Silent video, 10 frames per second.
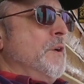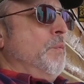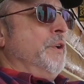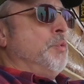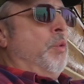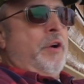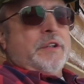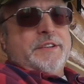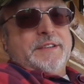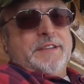which
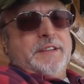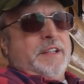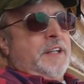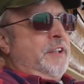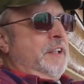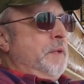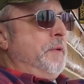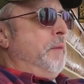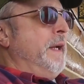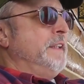worked on a
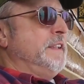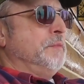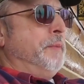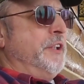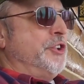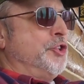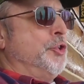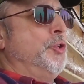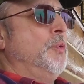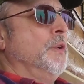limited basis, but it's
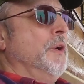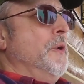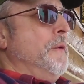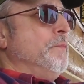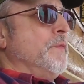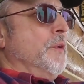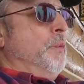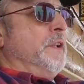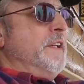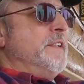true
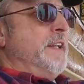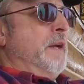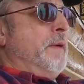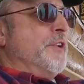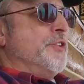what they say about a